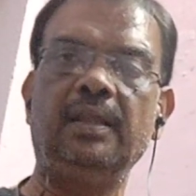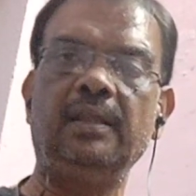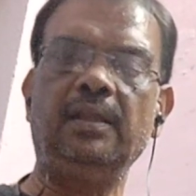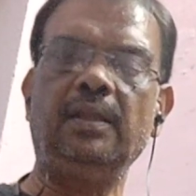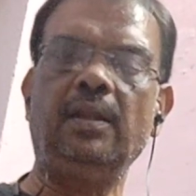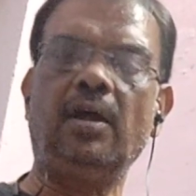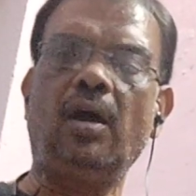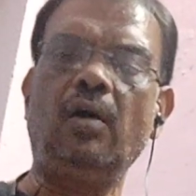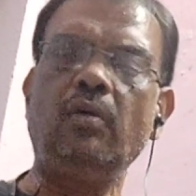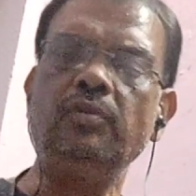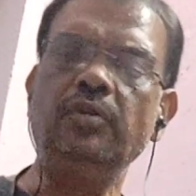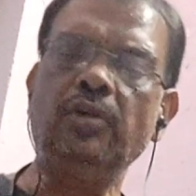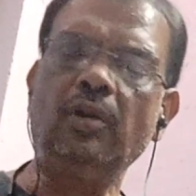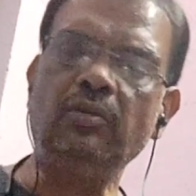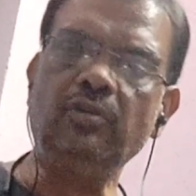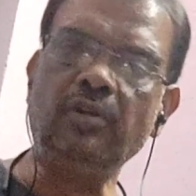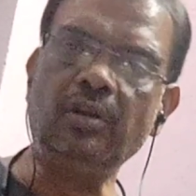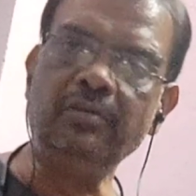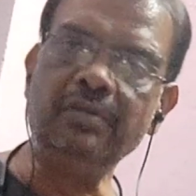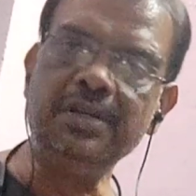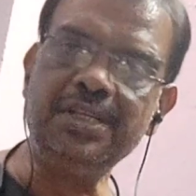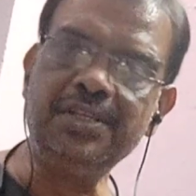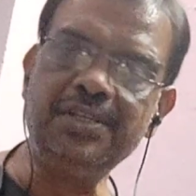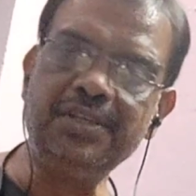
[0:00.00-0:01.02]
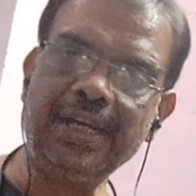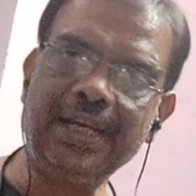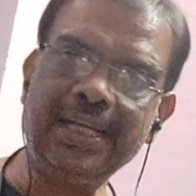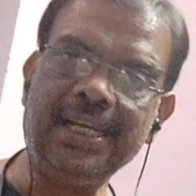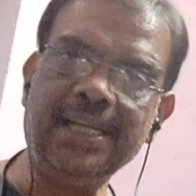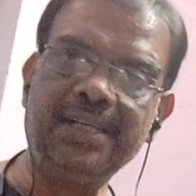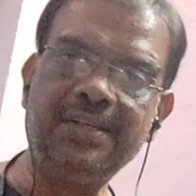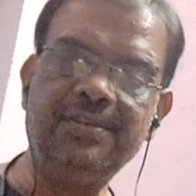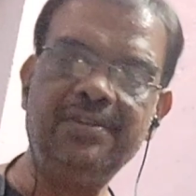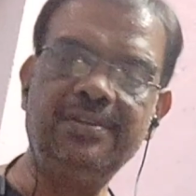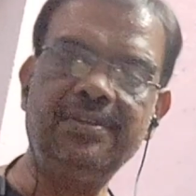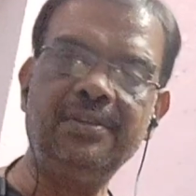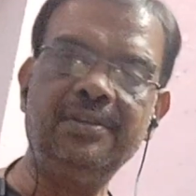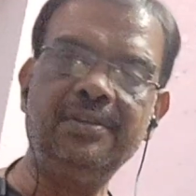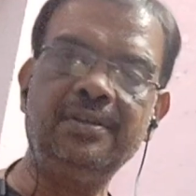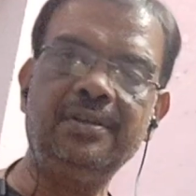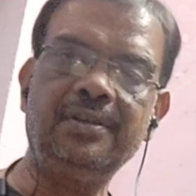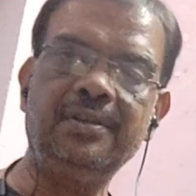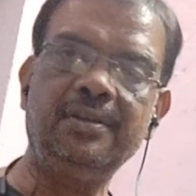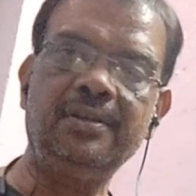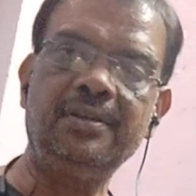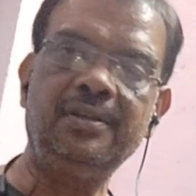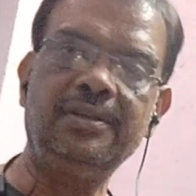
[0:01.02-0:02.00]
And how doctor will check it?
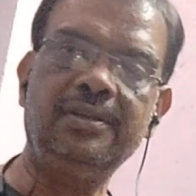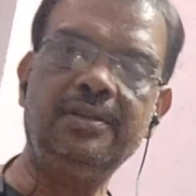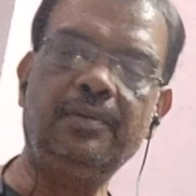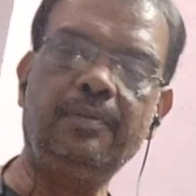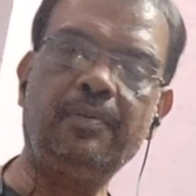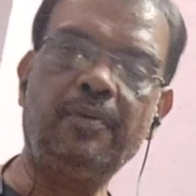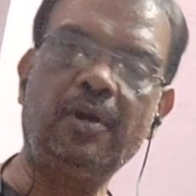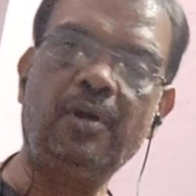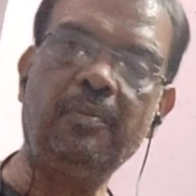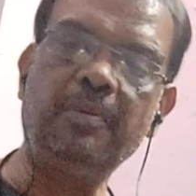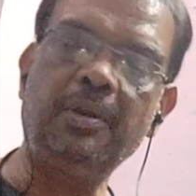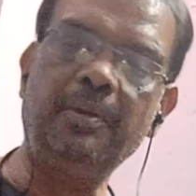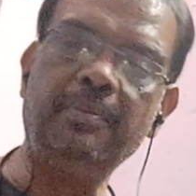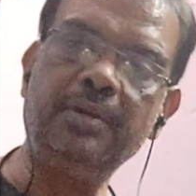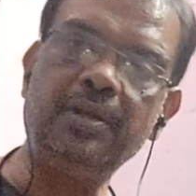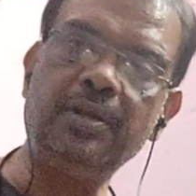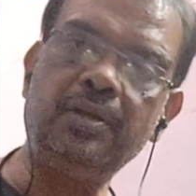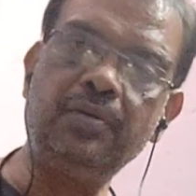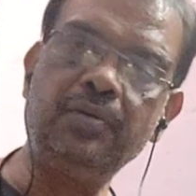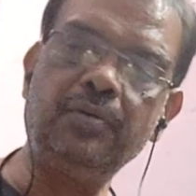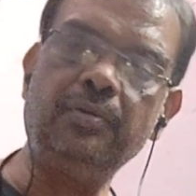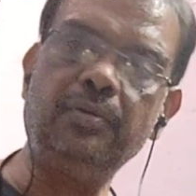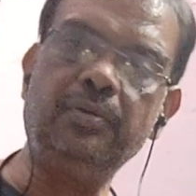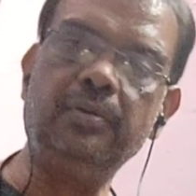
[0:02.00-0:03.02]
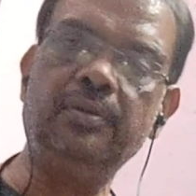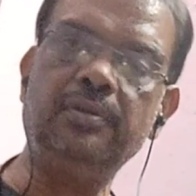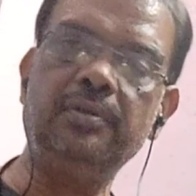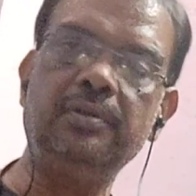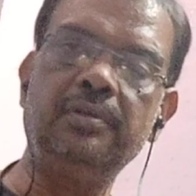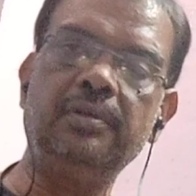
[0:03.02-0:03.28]
The problem in tooth.